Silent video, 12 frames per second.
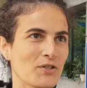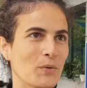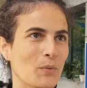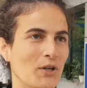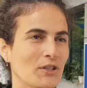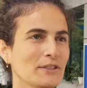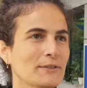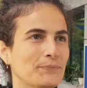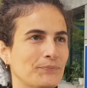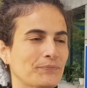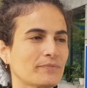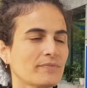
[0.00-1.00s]
the world,
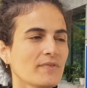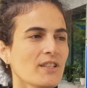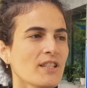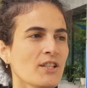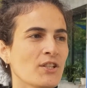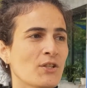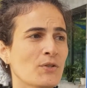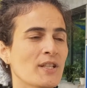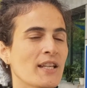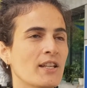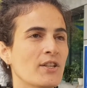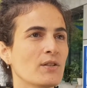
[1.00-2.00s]
using
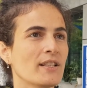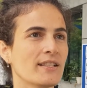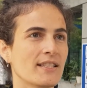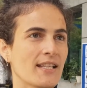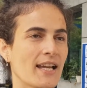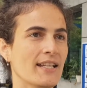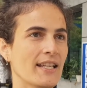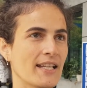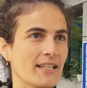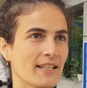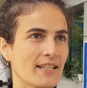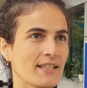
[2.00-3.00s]
a newly designed
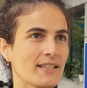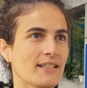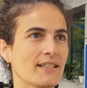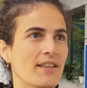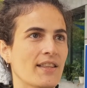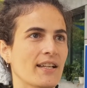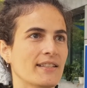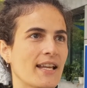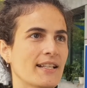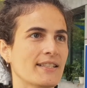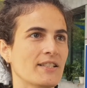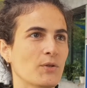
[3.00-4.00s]
index that
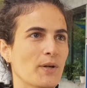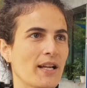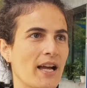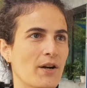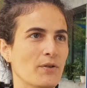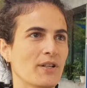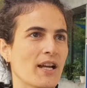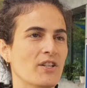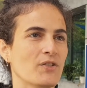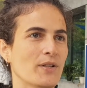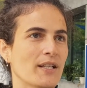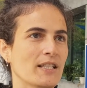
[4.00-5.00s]
takes into account
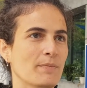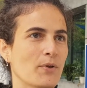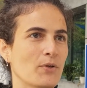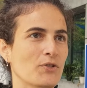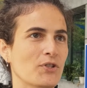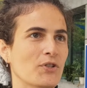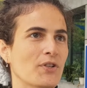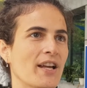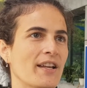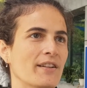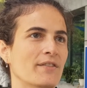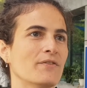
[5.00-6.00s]
country exposure
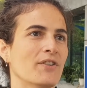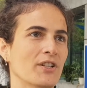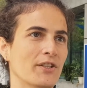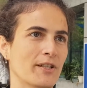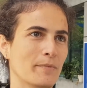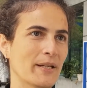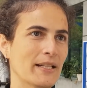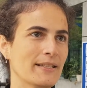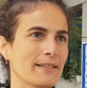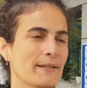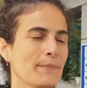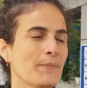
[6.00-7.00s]
and
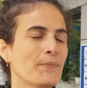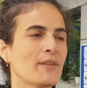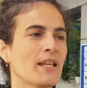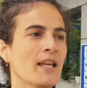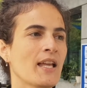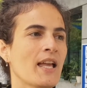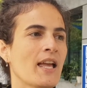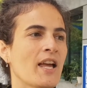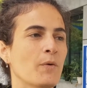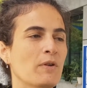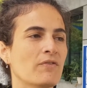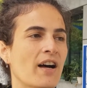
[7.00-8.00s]
vulnerability. And
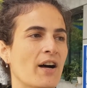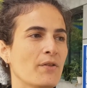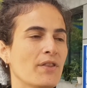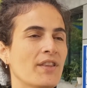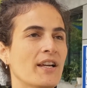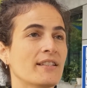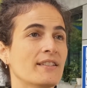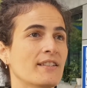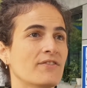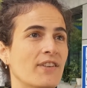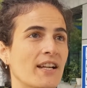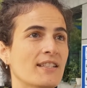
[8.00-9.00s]
we found that
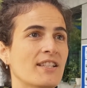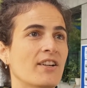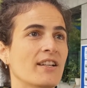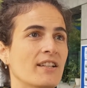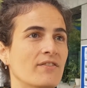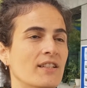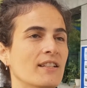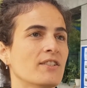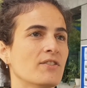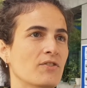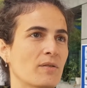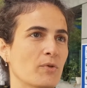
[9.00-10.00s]
effects are unevenly
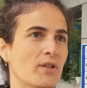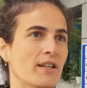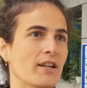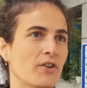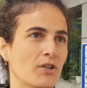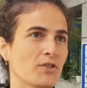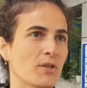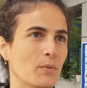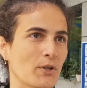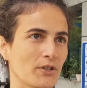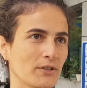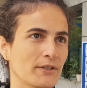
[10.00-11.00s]
distributed across the
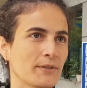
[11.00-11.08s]
world.